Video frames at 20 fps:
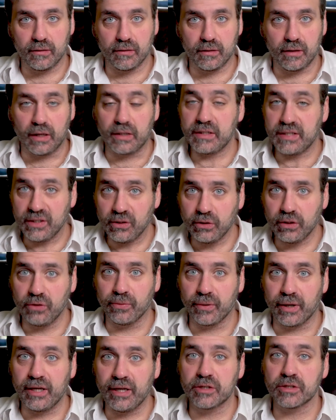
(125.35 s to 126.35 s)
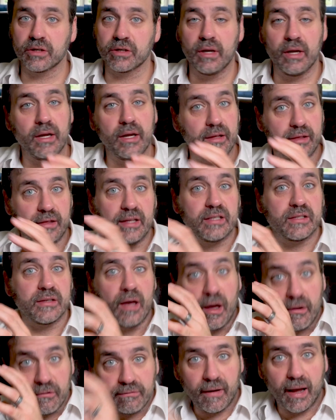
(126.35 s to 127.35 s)
Until you reach this
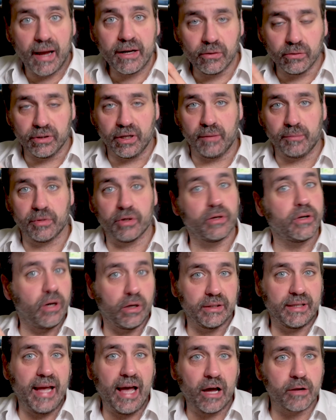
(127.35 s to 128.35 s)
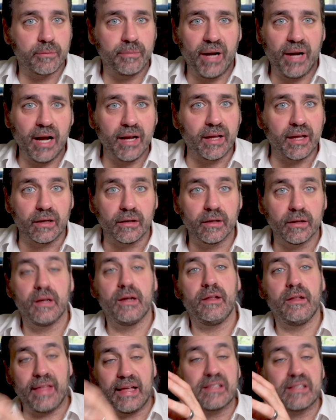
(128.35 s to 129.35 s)
final number called the out of pocket.
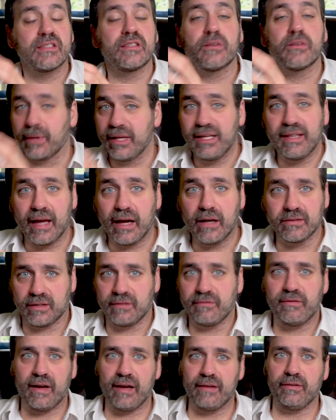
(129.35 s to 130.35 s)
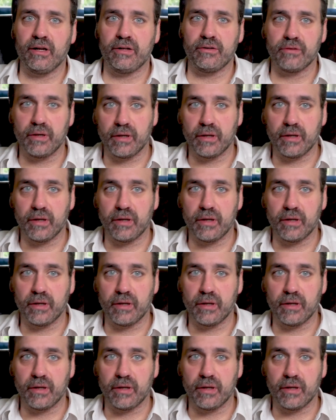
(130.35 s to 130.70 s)
That's $3,500.